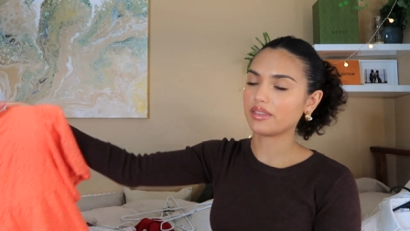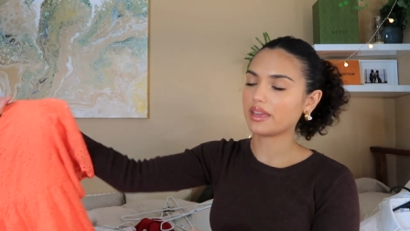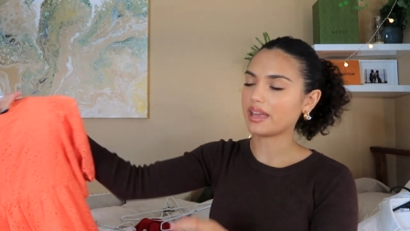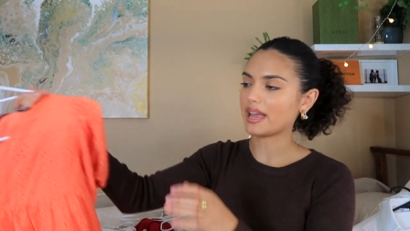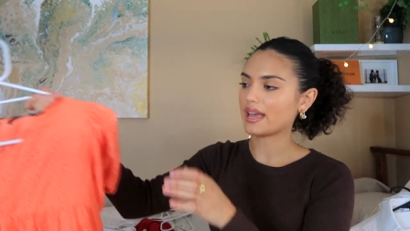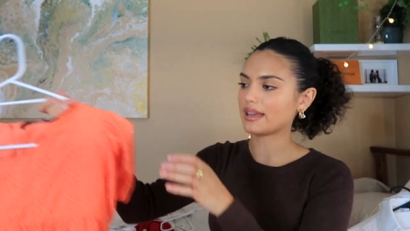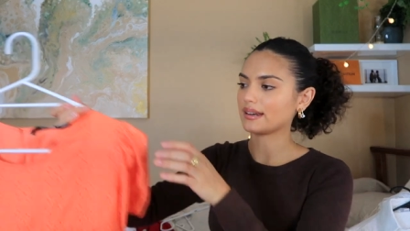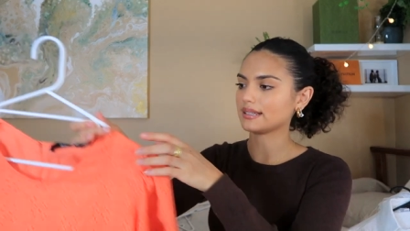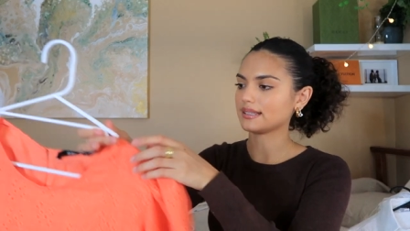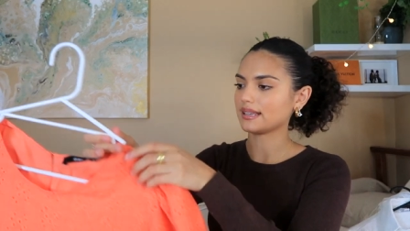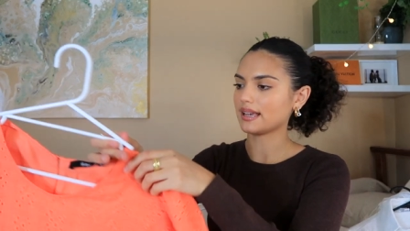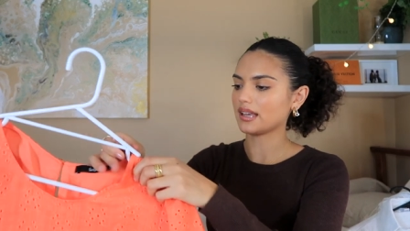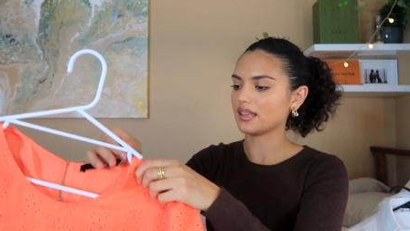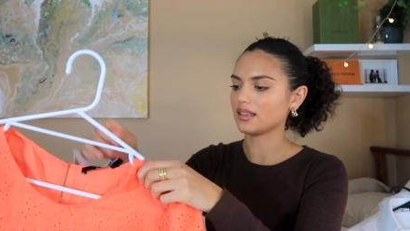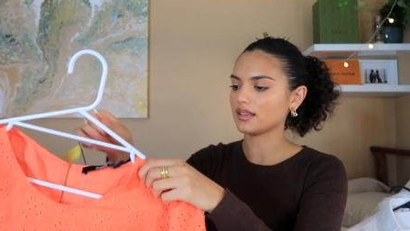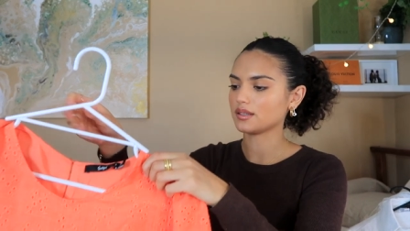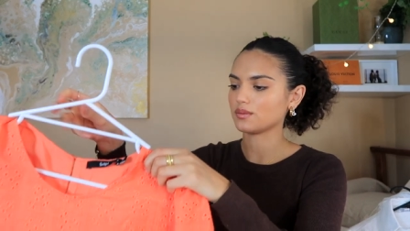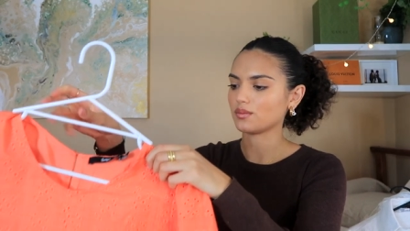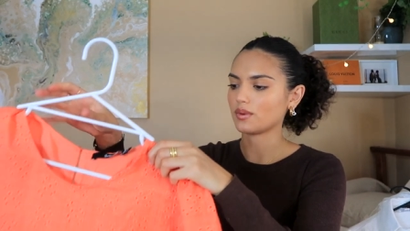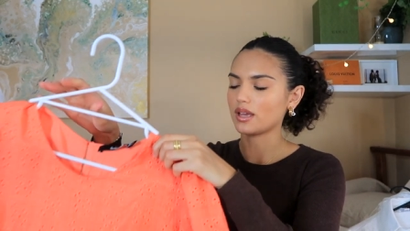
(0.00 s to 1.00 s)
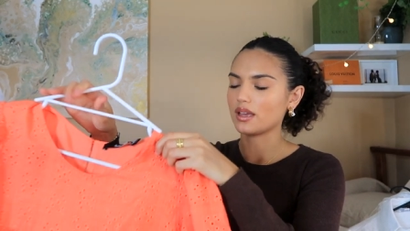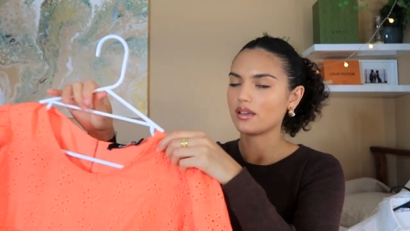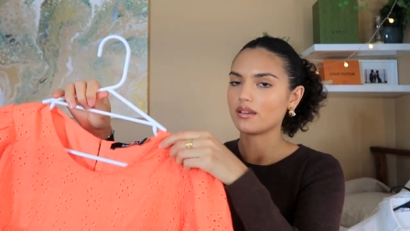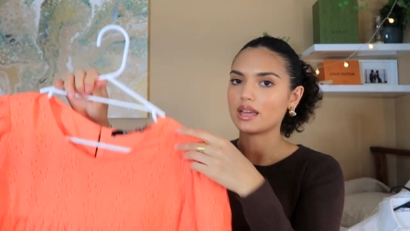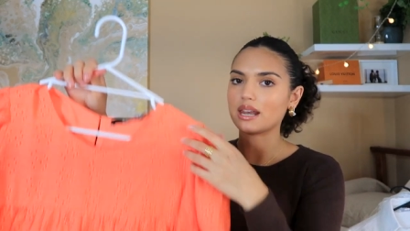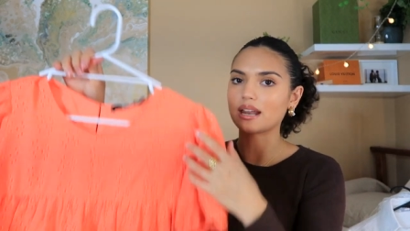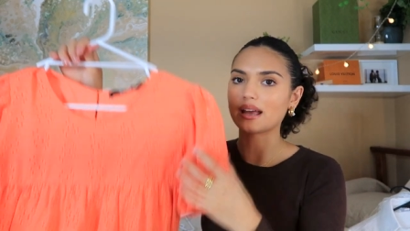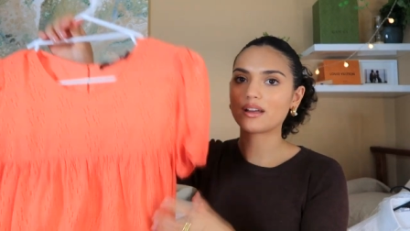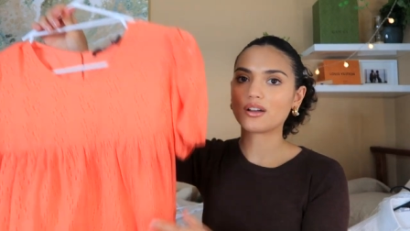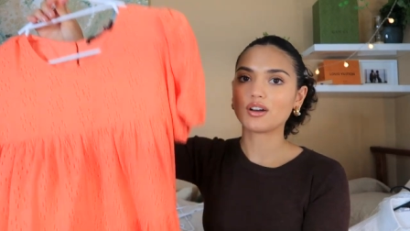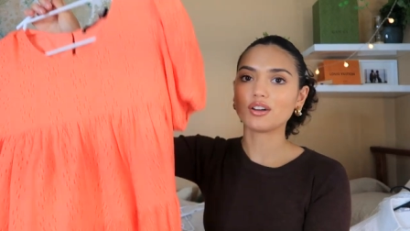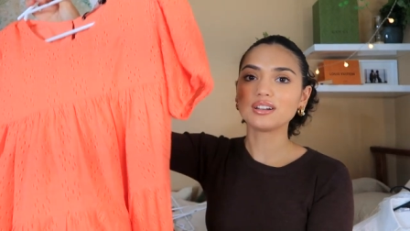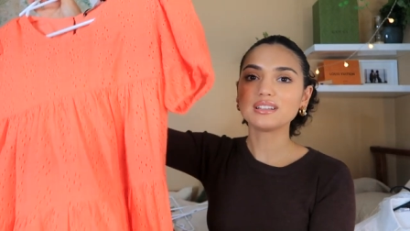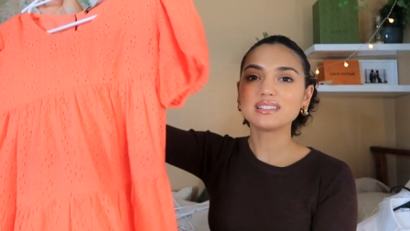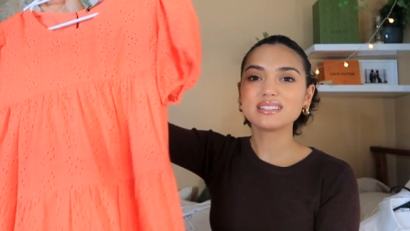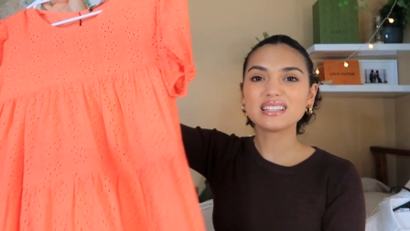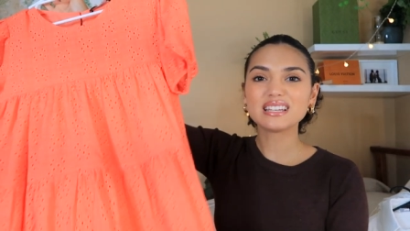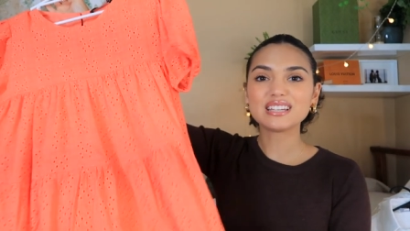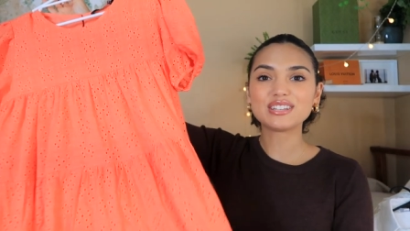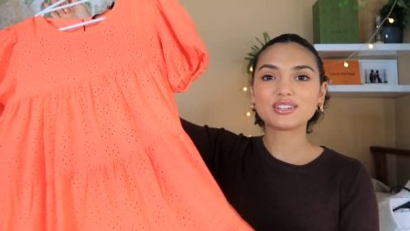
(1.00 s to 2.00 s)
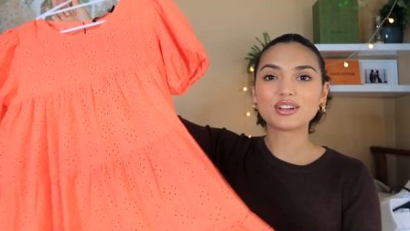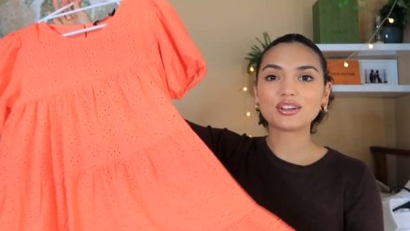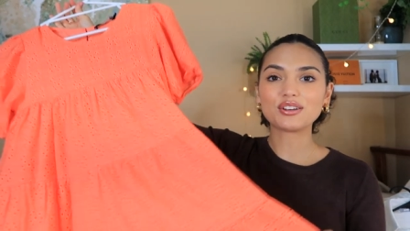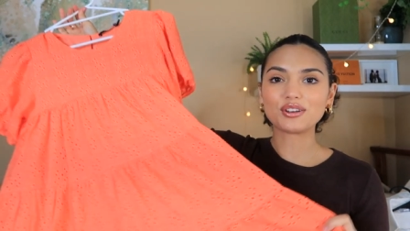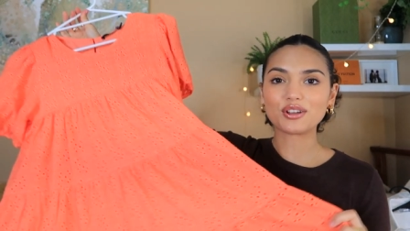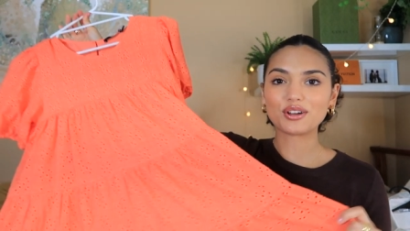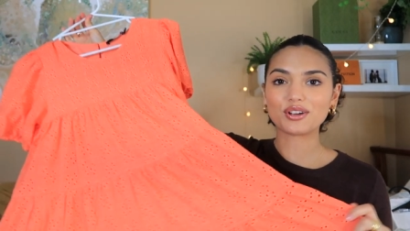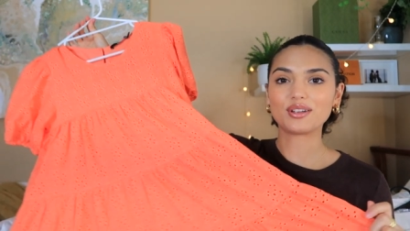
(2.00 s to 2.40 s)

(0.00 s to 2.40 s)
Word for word: They had a sale as well and I honestly don't know